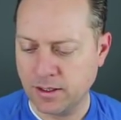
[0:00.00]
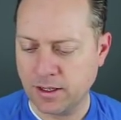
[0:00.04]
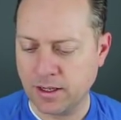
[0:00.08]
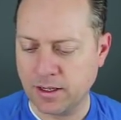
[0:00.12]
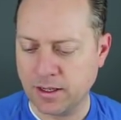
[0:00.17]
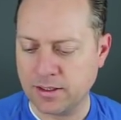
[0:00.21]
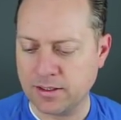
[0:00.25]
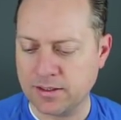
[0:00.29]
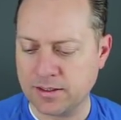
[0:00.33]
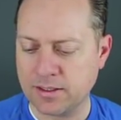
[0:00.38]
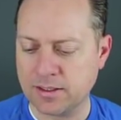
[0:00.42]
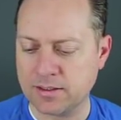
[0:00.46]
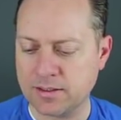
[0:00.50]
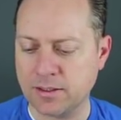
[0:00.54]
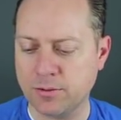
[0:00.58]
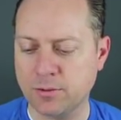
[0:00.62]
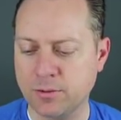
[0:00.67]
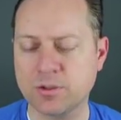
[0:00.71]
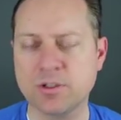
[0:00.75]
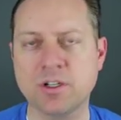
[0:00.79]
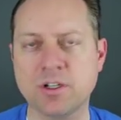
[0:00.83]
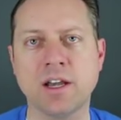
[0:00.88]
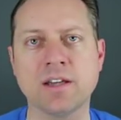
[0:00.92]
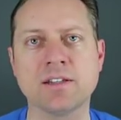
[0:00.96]
and he says he
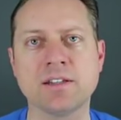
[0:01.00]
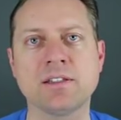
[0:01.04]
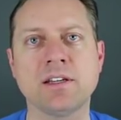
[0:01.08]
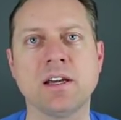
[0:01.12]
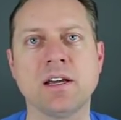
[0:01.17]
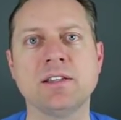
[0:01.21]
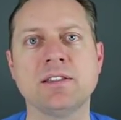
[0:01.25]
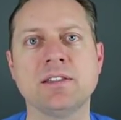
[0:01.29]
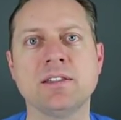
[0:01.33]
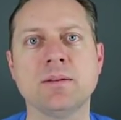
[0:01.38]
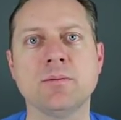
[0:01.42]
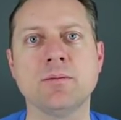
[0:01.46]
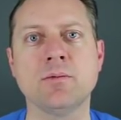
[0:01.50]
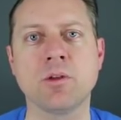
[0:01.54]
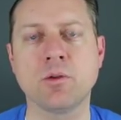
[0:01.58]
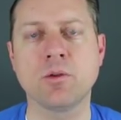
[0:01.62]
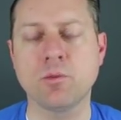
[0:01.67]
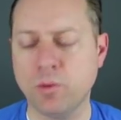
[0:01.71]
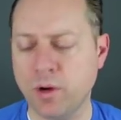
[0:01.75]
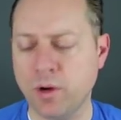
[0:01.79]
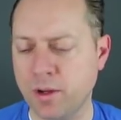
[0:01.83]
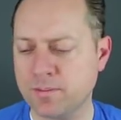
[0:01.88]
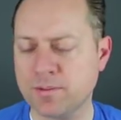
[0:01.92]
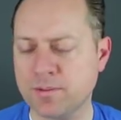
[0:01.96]
will chastise them with
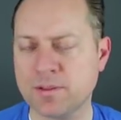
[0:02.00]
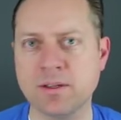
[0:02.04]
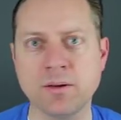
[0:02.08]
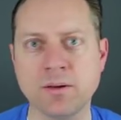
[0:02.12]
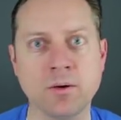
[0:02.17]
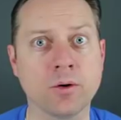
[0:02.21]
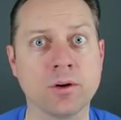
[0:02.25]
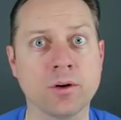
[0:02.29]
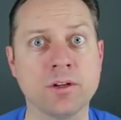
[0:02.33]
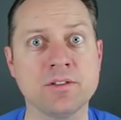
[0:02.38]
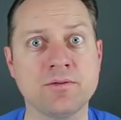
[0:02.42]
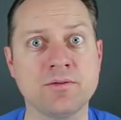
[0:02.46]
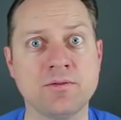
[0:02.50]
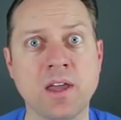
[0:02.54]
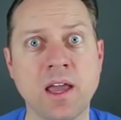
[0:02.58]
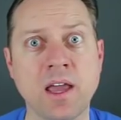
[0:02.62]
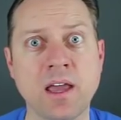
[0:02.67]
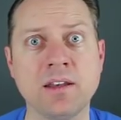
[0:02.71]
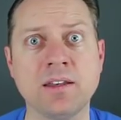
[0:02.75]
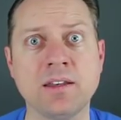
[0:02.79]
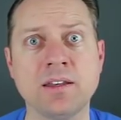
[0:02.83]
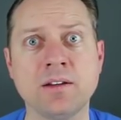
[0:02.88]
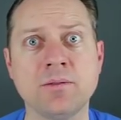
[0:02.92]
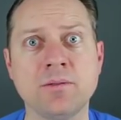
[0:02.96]
whips, or his
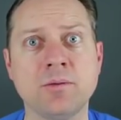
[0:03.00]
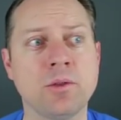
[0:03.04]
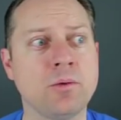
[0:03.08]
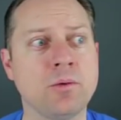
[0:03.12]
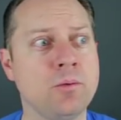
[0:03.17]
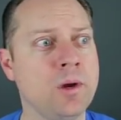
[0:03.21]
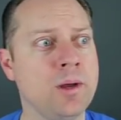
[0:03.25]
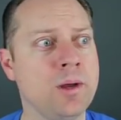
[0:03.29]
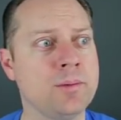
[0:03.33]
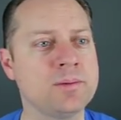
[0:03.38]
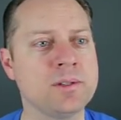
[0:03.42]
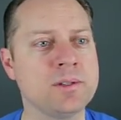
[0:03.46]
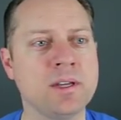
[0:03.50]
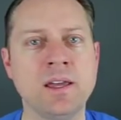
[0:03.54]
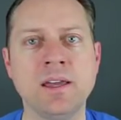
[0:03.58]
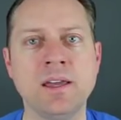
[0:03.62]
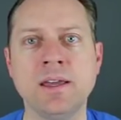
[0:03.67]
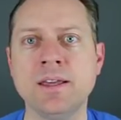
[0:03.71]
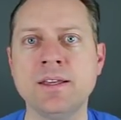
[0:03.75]
dad did with whips.